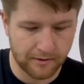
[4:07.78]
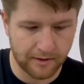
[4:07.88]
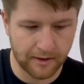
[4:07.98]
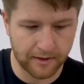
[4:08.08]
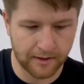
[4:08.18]

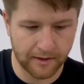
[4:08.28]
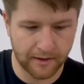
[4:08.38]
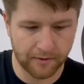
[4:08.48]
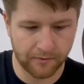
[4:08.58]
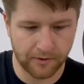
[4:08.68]
and
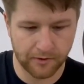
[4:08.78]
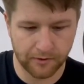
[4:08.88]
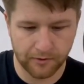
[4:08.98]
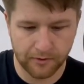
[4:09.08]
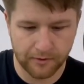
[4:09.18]
I
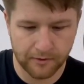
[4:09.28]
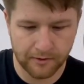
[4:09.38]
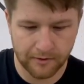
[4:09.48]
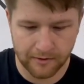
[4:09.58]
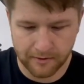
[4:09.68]
will
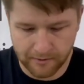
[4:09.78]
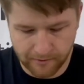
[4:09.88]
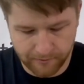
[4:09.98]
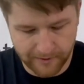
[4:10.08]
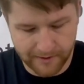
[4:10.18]

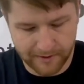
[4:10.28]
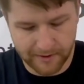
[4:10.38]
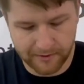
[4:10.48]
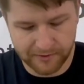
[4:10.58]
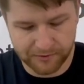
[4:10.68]
thread
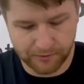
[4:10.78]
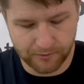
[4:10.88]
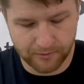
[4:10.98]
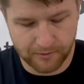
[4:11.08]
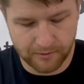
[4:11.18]
into this
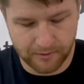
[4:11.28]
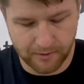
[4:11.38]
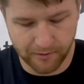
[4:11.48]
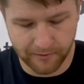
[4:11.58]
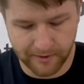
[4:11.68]
hole
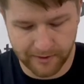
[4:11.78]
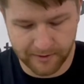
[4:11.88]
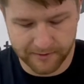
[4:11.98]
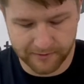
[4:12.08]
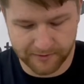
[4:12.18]
all the way
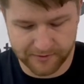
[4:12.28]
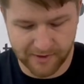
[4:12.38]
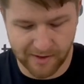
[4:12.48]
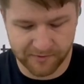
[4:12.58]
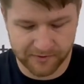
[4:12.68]
until it
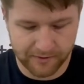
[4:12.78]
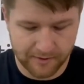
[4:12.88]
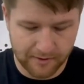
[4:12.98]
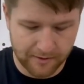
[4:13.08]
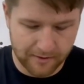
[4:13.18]
stops.
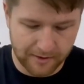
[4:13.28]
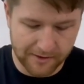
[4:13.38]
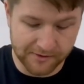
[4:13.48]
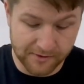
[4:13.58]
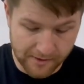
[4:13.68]
It
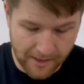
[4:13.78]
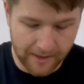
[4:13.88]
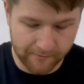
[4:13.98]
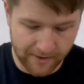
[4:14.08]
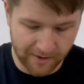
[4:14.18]
is
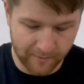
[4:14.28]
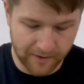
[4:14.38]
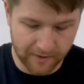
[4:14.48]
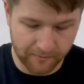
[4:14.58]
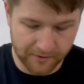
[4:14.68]
not
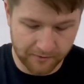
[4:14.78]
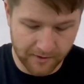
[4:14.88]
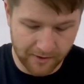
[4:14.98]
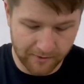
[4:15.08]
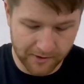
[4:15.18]
recommended. We do
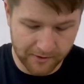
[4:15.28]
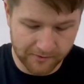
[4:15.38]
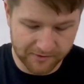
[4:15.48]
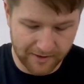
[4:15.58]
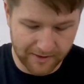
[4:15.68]
not want you to
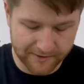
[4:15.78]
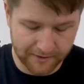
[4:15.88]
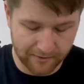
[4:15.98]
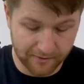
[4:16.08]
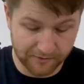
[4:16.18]
use
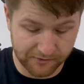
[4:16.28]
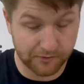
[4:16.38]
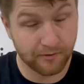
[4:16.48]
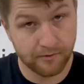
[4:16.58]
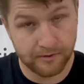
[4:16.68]
Loctite on this
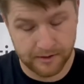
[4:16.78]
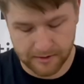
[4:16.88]
screw,